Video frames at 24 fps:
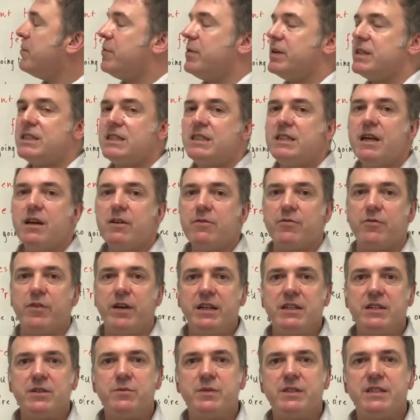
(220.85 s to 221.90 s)
we see our
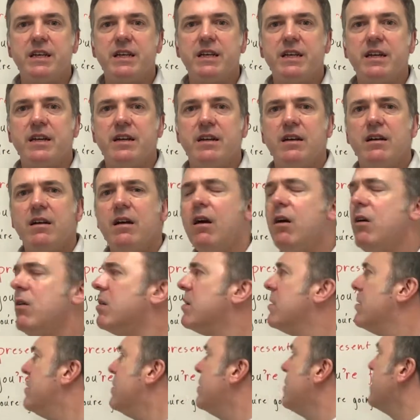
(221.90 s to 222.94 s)
friend and we say,
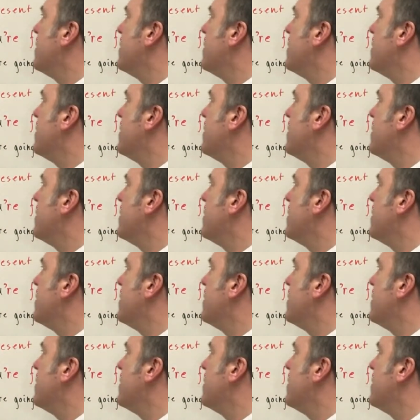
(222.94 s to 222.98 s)
oh,